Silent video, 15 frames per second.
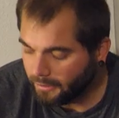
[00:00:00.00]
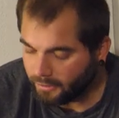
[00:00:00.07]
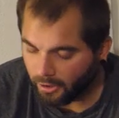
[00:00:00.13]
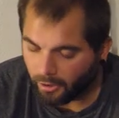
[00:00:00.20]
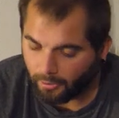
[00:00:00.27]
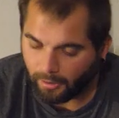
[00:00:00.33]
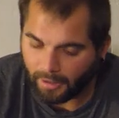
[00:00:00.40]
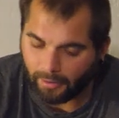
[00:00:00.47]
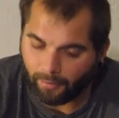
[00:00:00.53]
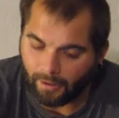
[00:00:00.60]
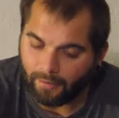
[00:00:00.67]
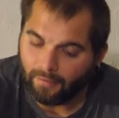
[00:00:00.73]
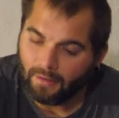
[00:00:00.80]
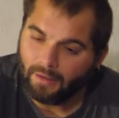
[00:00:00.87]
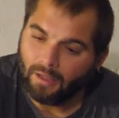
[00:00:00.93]
So
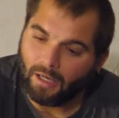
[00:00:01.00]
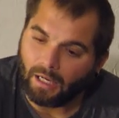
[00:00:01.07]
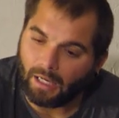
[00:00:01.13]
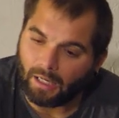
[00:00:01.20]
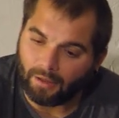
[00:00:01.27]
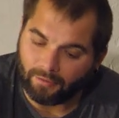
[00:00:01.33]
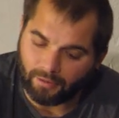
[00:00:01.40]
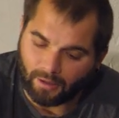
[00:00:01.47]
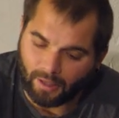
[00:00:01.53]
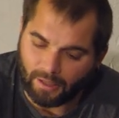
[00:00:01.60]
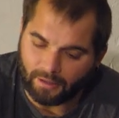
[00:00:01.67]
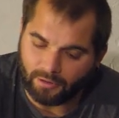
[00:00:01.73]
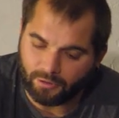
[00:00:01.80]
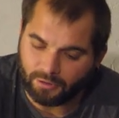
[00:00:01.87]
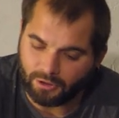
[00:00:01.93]
anyway, uh,
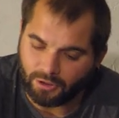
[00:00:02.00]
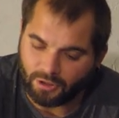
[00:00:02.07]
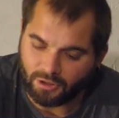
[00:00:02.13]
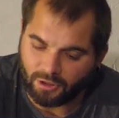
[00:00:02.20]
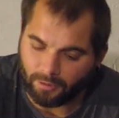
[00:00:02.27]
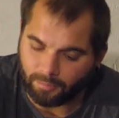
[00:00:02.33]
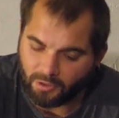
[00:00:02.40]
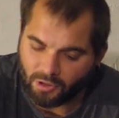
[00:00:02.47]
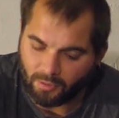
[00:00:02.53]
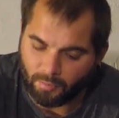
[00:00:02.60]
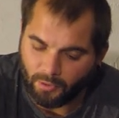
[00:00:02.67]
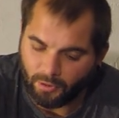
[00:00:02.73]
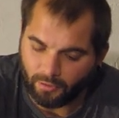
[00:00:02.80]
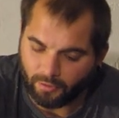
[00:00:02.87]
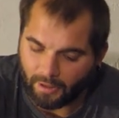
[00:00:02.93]
I usually just slip the
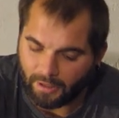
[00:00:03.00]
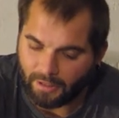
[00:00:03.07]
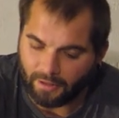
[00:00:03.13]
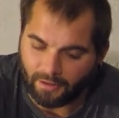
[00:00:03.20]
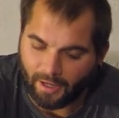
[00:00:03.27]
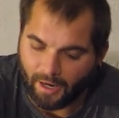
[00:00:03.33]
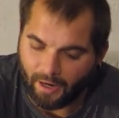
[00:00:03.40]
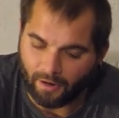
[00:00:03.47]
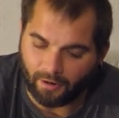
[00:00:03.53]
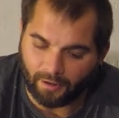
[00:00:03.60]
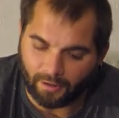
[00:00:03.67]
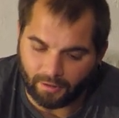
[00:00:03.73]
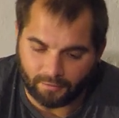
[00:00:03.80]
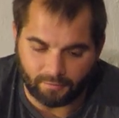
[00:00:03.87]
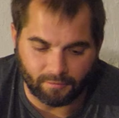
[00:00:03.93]
spoon right in there
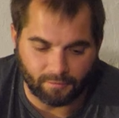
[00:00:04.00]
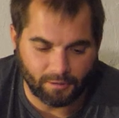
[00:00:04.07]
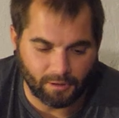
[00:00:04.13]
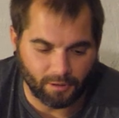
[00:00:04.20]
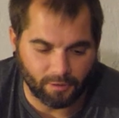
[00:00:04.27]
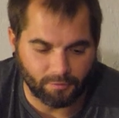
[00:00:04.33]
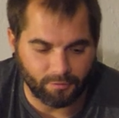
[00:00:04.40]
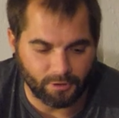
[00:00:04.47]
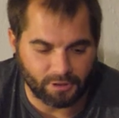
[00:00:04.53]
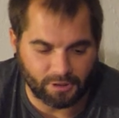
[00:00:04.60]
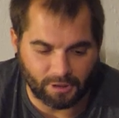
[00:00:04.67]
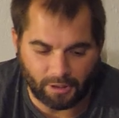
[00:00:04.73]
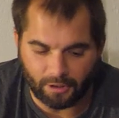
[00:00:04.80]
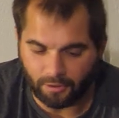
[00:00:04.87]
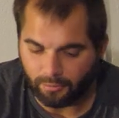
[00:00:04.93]
and it, it all fits
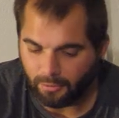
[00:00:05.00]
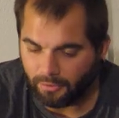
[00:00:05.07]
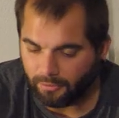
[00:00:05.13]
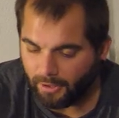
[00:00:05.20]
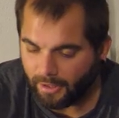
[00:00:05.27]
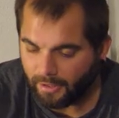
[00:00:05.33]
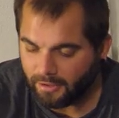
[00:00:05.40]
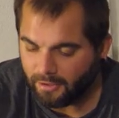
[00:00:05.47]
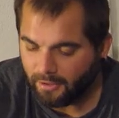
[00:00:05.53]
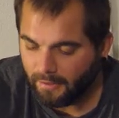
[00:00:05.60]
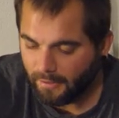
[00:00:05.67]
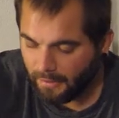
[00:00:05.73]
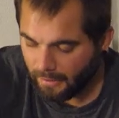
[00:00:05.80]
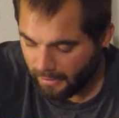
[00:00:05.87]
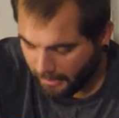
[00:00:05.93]
together real nice.
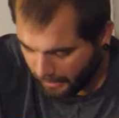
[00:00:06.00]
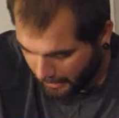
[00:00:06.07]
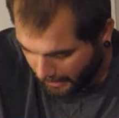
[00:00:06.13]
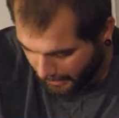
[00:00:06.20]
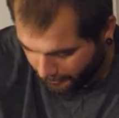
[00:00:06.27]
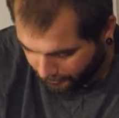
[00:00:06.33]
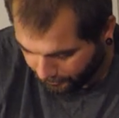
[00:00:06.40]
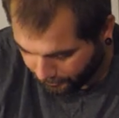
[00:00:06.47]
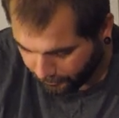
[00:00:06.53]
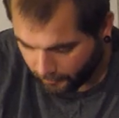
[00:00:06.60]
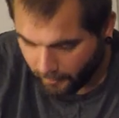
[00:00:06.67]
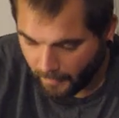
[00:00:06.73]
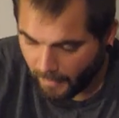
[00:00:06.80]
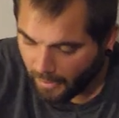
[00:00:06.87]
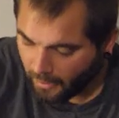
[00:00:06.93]
Um,
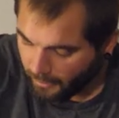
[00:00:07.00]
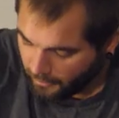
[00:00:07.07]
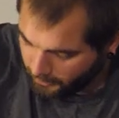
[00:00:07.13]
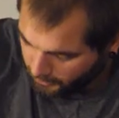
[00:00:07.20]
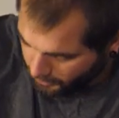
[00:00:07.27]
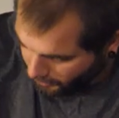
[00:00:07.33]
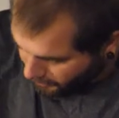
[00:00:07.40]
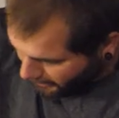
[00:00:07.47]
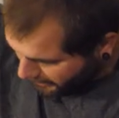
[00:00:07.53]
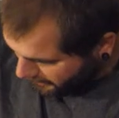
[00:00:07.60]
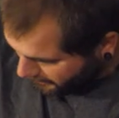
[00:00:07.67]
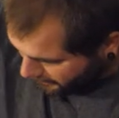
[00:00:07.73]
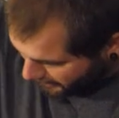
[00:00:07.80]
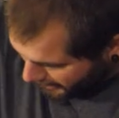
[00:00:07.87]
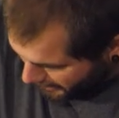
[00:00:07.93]
so
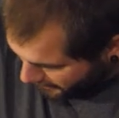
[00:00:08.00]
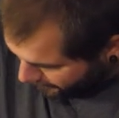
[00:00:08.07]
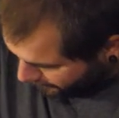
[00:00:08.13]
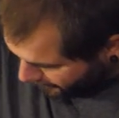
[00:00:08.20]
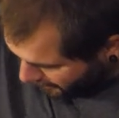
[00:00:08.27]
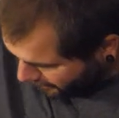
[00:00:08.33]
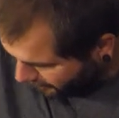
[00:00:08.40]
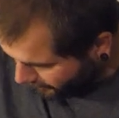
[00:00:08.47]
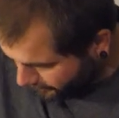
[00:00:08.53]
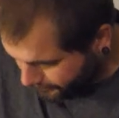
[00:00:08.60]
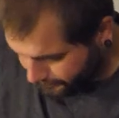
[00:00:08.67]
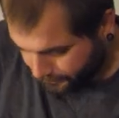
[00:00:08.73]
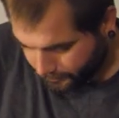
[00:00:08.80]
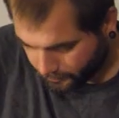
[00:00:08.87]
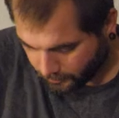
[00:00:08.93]
inside of here,
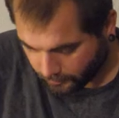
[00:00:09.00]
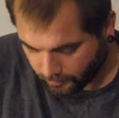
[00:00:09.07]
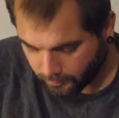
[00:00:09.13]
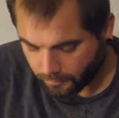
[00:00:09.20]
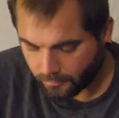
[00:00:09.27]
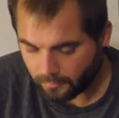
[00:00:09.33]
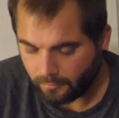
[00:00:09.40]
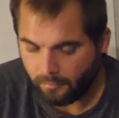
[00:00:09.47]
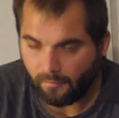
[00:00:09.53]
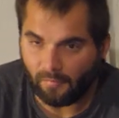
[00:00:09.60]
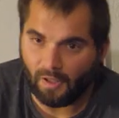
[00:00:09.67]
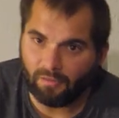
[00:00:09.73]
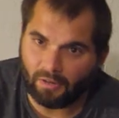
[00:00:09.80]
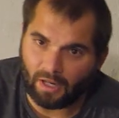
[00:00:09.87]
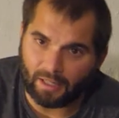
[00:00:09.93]

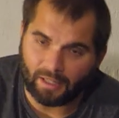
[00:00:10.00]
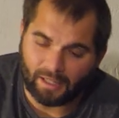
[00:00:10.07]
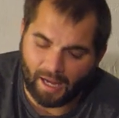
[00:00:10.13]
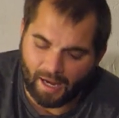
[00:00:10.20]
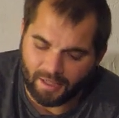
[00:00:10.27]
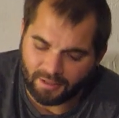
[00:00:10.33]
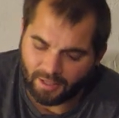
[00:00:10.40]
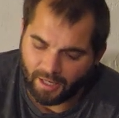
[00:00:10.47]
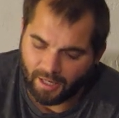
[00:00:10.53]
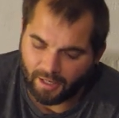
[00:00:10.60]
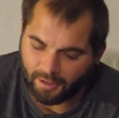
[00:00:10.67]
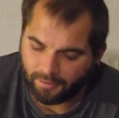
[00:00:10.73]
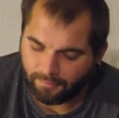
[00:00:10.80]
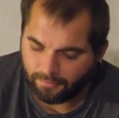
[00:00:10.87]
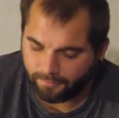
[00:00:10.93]
I've got a gas can.